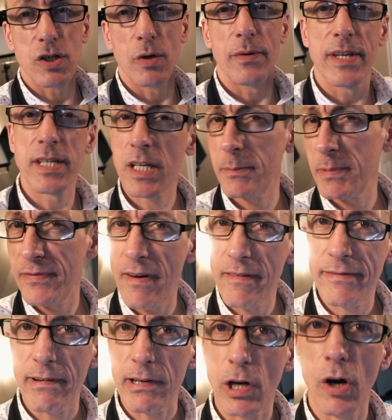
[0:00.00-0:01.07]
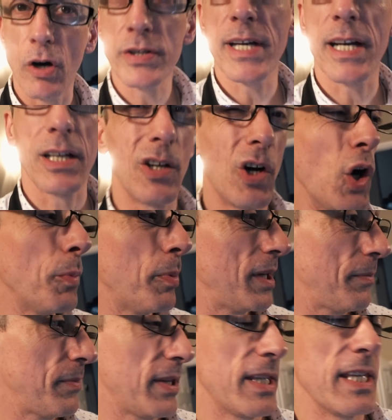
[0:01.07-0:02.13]
So this is going to be very, very hot. I'm going to open
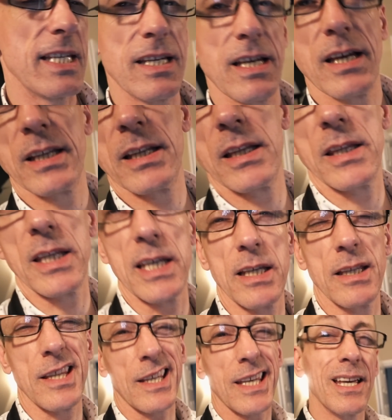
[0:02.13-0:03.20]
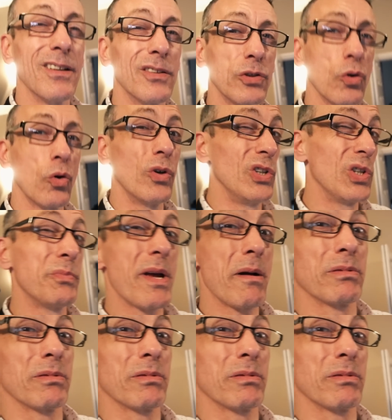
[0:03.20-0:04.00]
up the, the, the kiln door, and you'll be